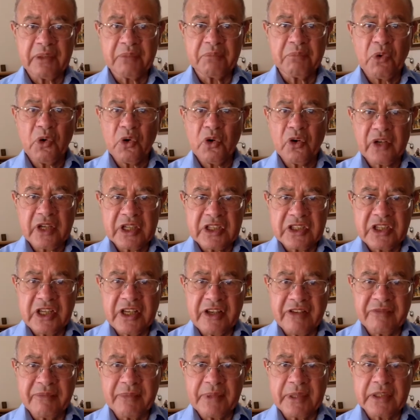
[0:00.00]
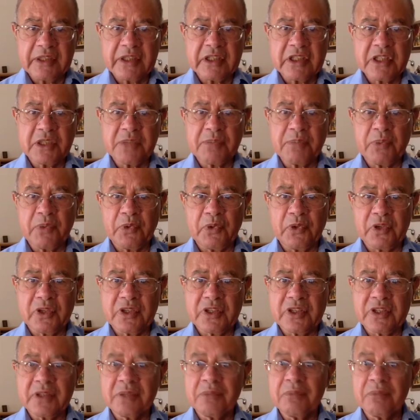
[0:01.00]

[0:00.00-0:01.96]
more achievement in sports,